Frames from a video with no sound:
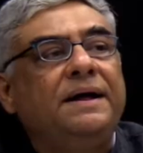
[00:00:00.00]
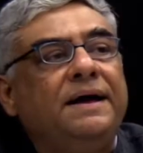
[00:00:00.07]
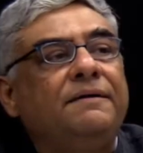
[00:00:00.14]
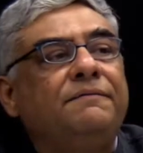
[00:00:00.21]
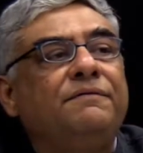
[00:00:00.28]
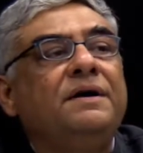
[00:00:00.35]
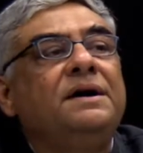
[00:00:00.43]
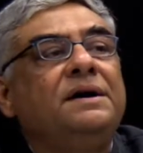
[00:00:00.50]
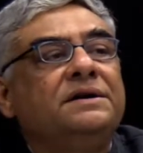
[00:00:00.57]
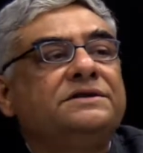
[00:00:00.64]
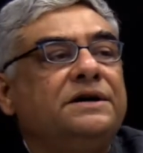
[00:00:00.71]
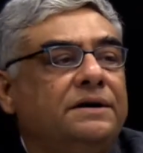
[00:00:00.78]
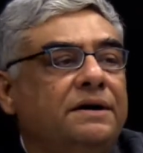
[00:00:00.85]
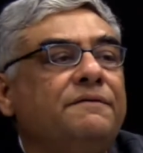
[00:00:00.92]
gave
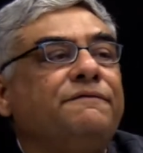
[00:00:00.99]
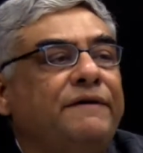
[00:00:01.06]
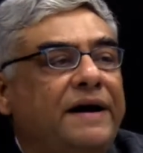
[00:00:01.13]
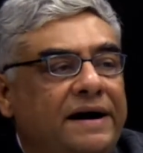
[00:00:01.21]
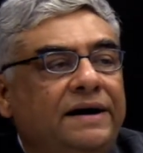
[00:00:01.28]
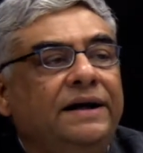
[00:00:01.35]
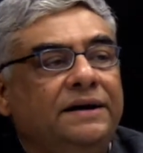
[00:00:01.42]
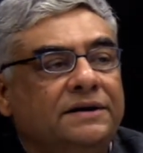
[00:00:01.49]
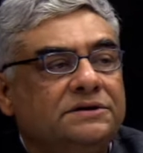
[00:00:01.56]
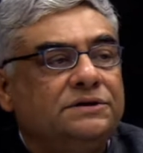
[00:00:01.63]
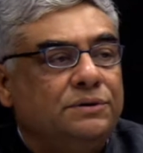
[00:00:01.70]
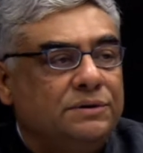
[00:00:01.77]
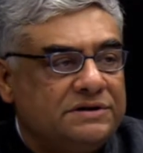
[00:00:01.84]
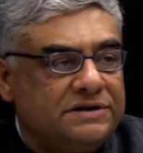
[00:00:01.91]
certain
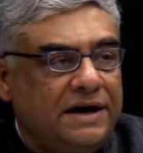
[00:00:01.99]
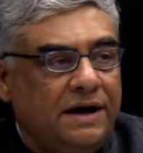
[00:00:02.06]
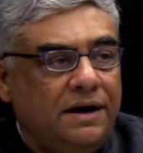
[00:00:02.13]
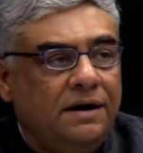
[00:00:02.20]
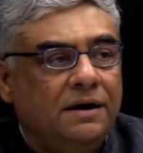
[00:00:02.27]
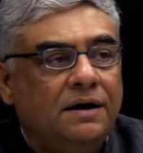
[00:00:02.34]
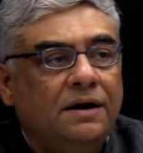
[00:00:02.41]
findings, you are saying,